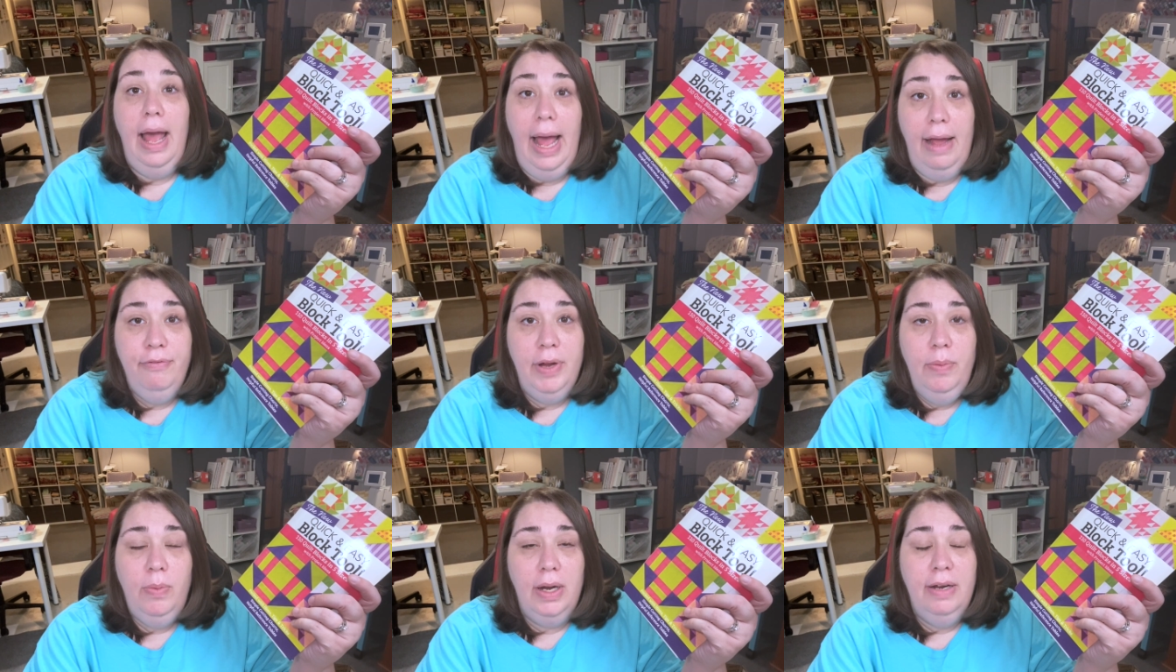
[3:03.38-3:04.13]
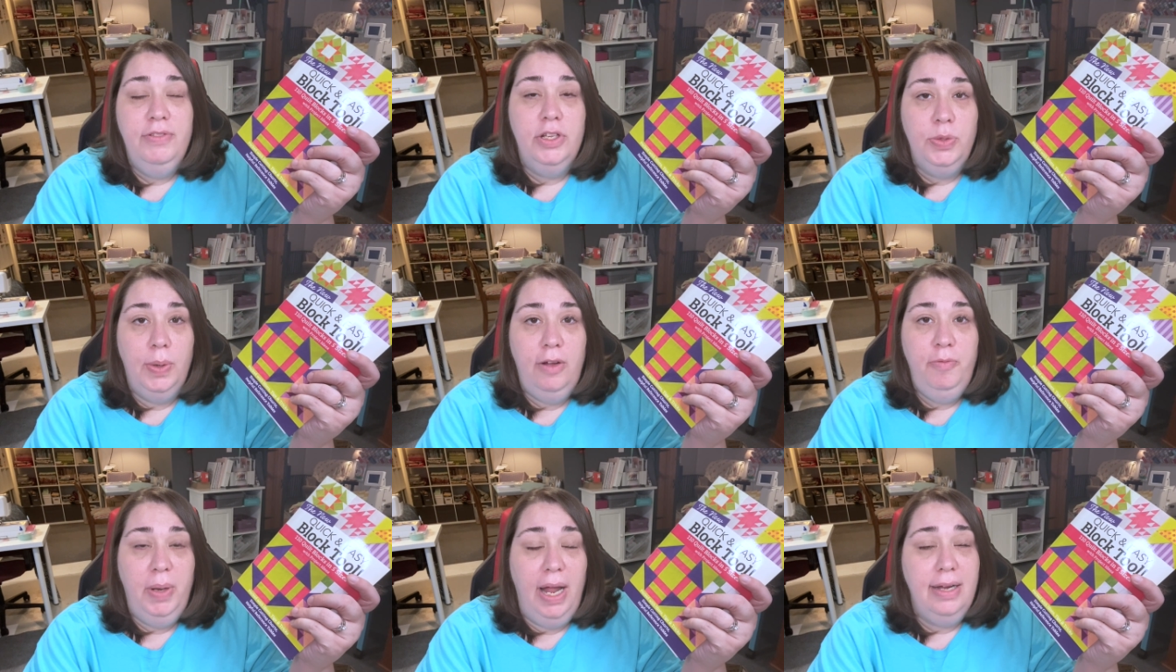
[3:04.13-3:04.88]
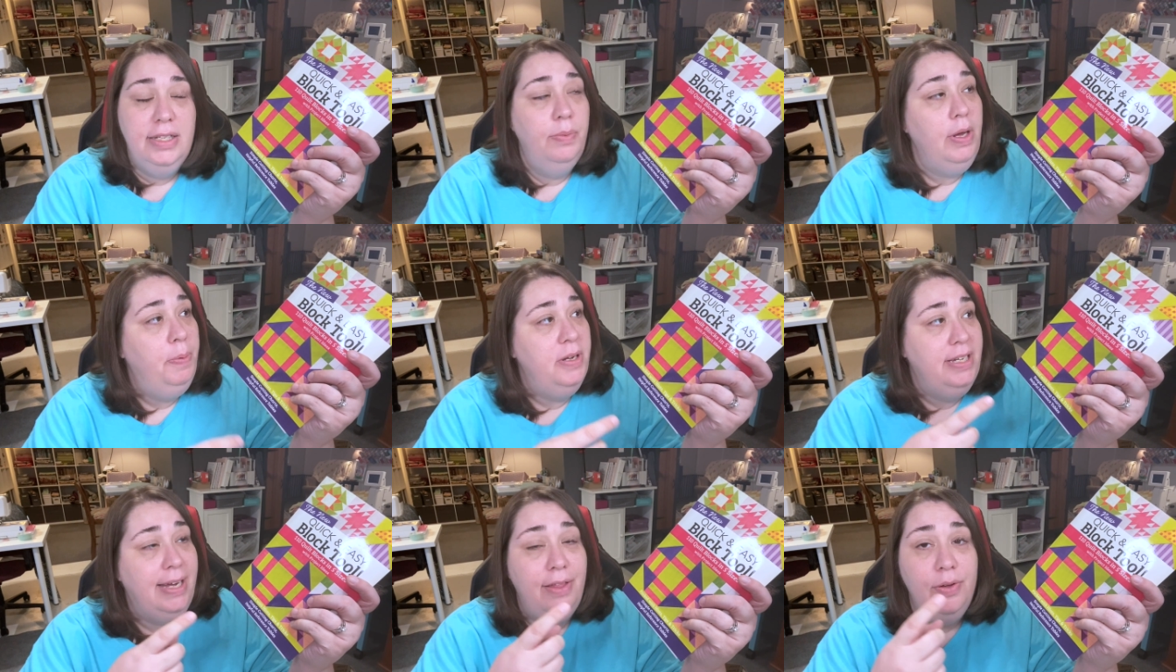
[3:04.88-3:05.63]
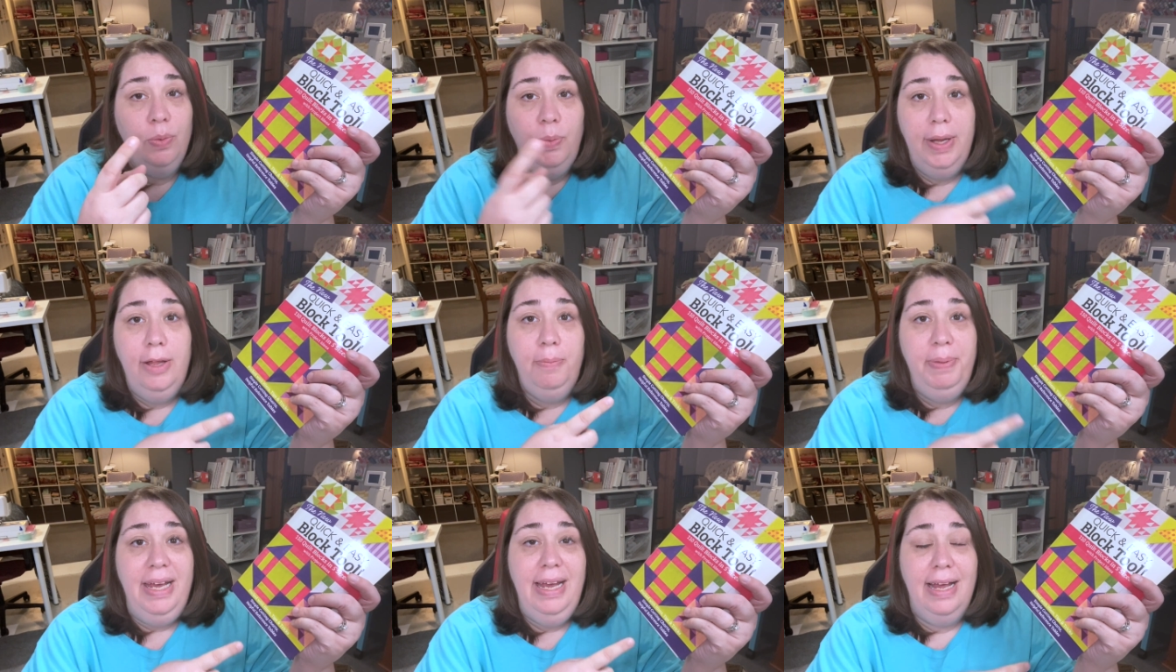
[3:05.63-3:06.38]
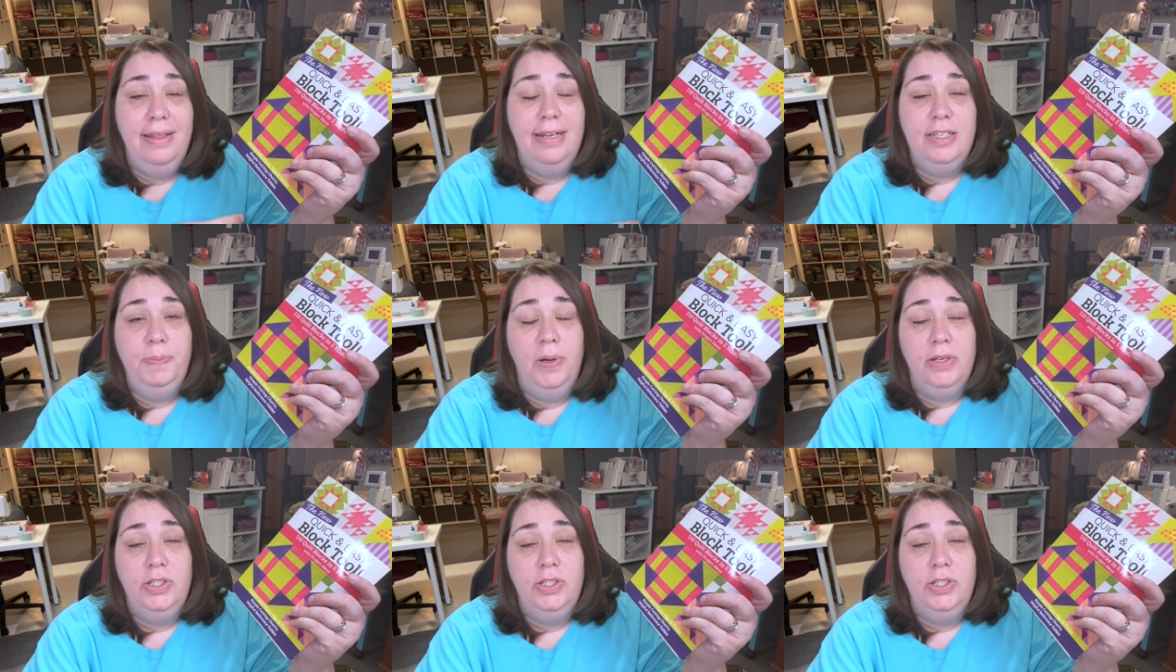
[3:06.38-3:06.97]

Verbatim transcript: Every one of the 12 blocks that we put together will be in this book.